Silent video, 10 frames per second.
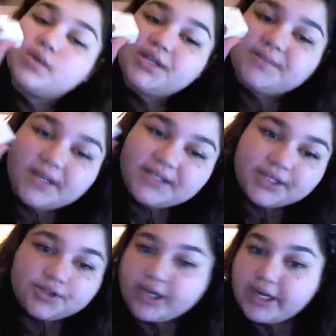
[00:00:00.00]
one just smells
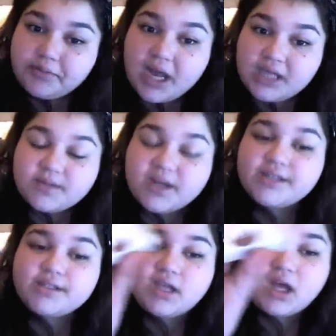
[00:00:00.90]
like straight up
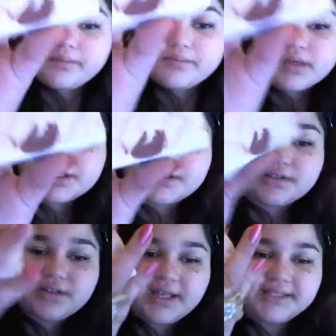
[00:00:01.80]
raspberries.
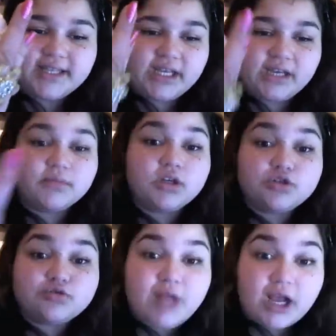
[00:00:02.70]
Because hence the name,
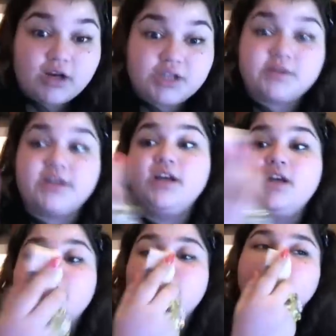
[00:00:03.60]
black raspberry.
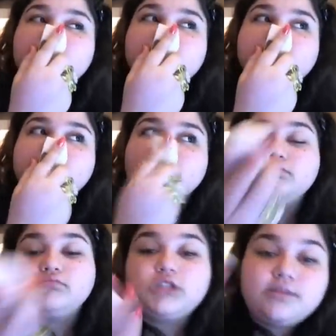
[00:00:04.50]

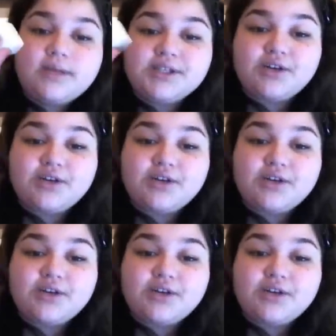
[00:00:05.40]
Just smells